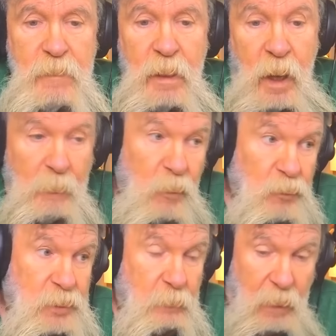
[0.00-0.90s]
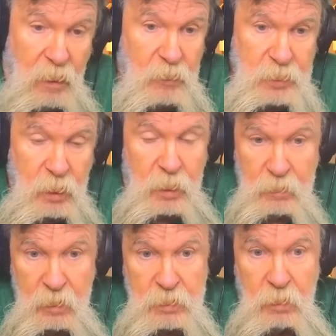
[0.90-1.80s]
almost embarrassing and
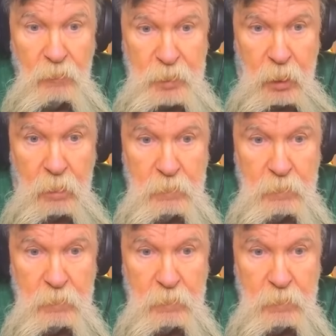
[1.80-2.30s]
insulting.